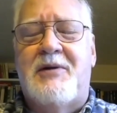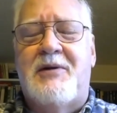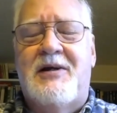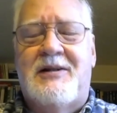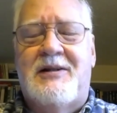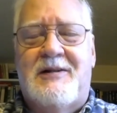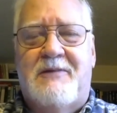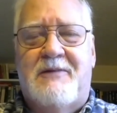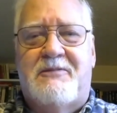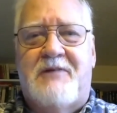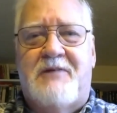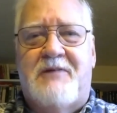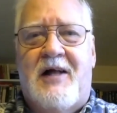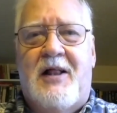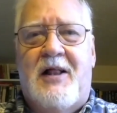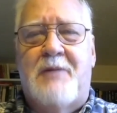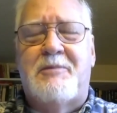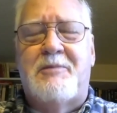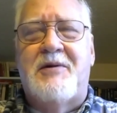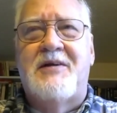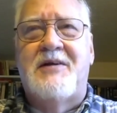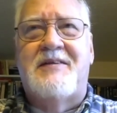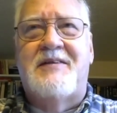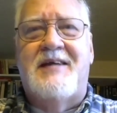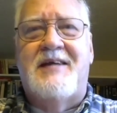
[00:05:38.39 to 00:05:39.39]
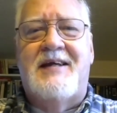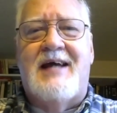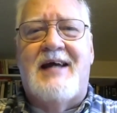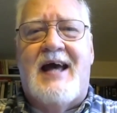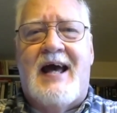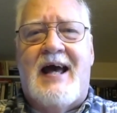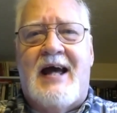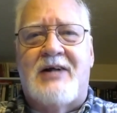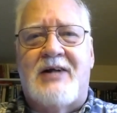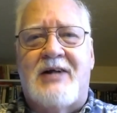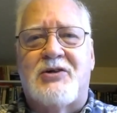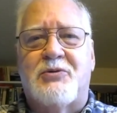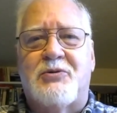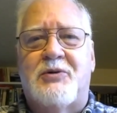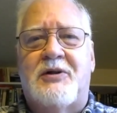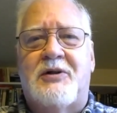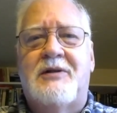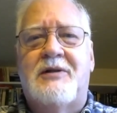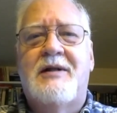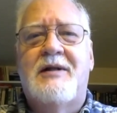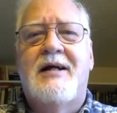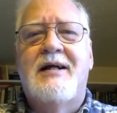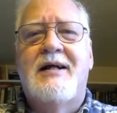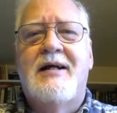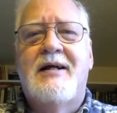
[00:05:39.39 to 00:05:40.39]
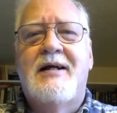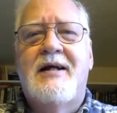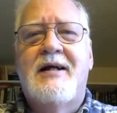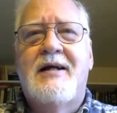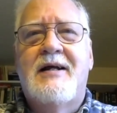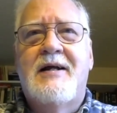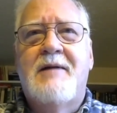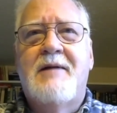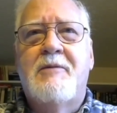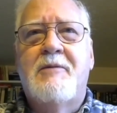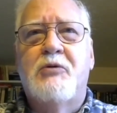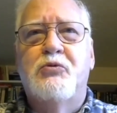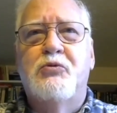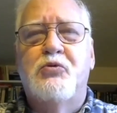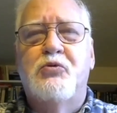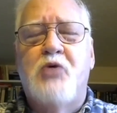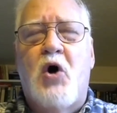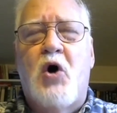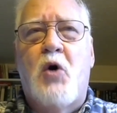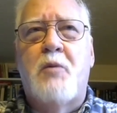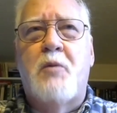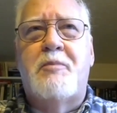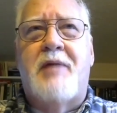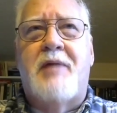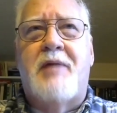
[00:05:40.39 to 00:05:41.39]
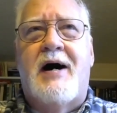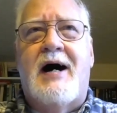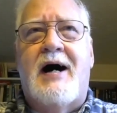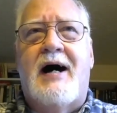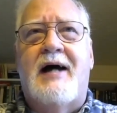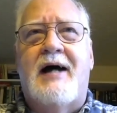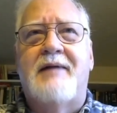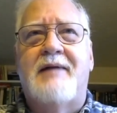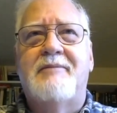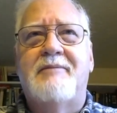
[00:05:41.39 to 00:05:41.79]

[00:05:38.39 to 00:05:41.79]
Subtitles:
in developing the actual robot